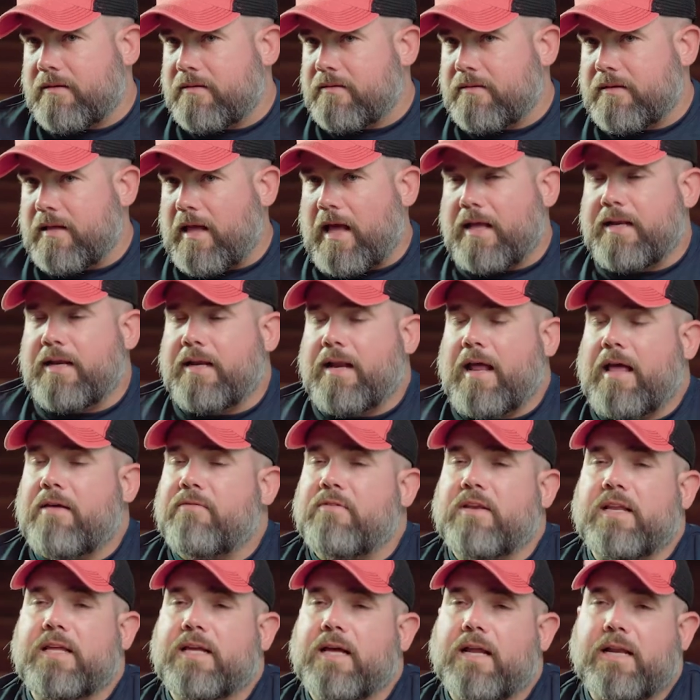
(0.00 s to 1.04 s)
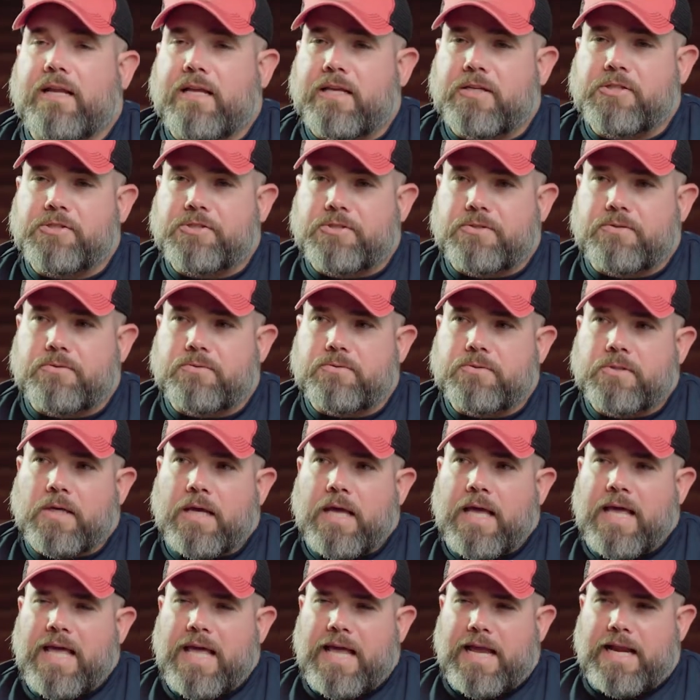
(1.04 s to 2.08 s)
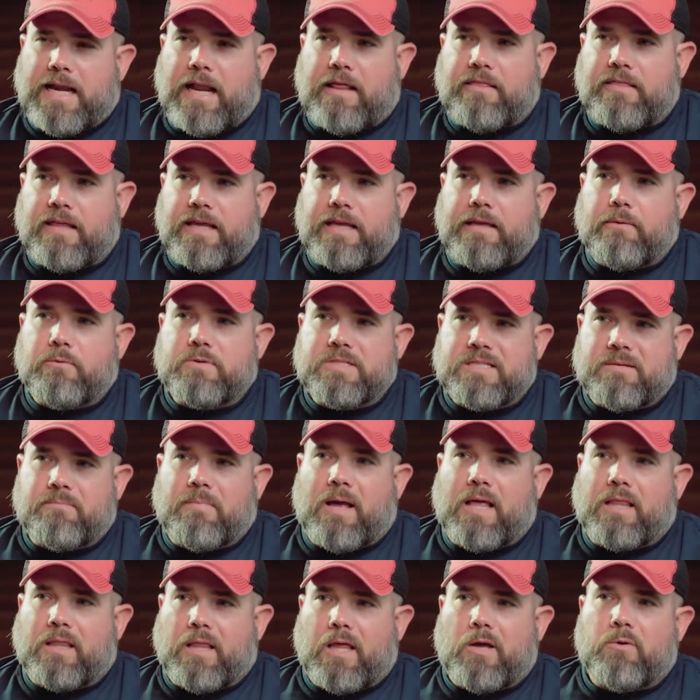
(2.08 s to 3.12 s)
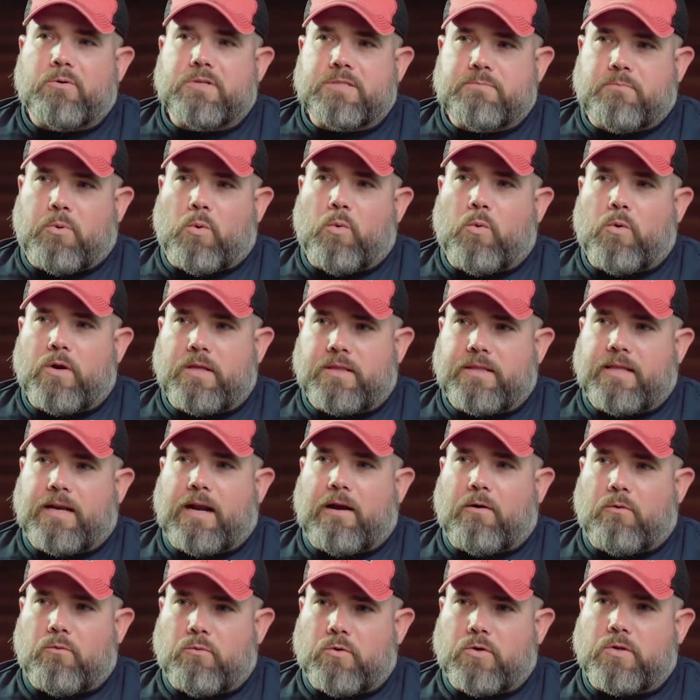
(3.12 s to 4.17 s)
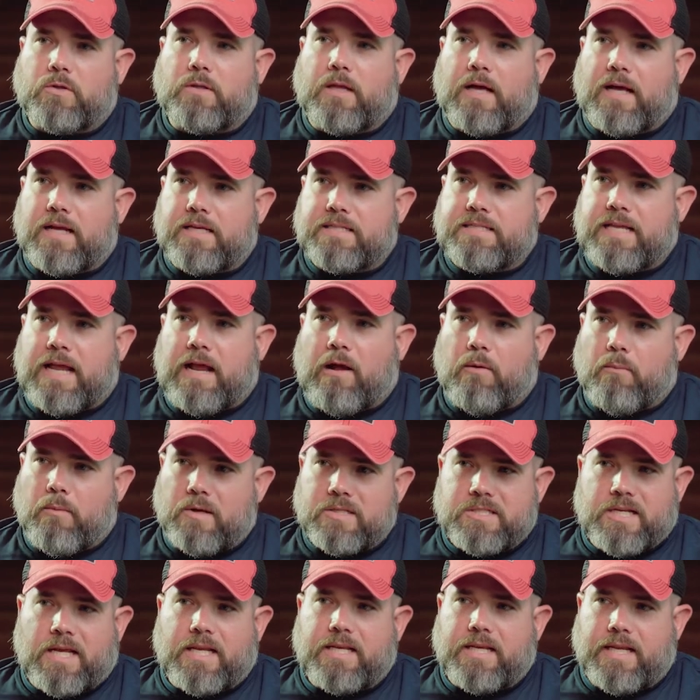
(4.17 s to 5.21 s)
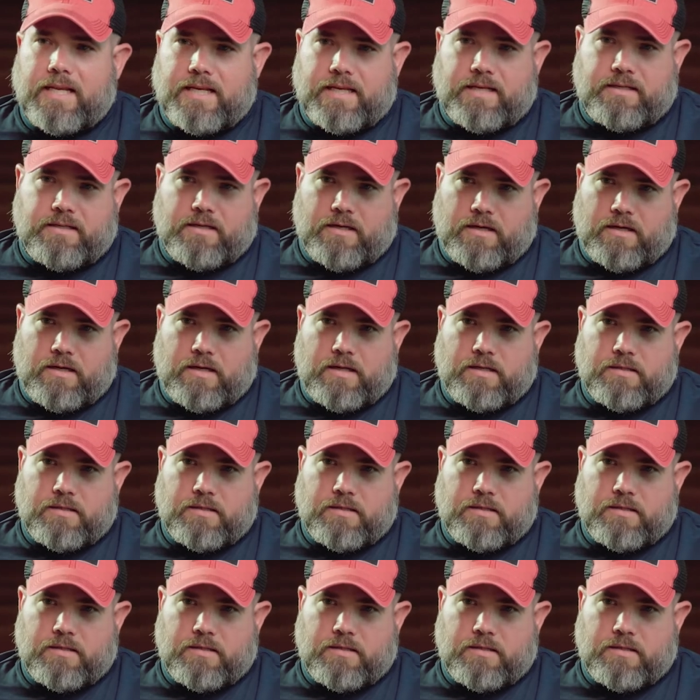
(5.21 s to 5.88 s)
I didn't have any kind of issues. And I think it was in my lowest point that I realized how much I needed God.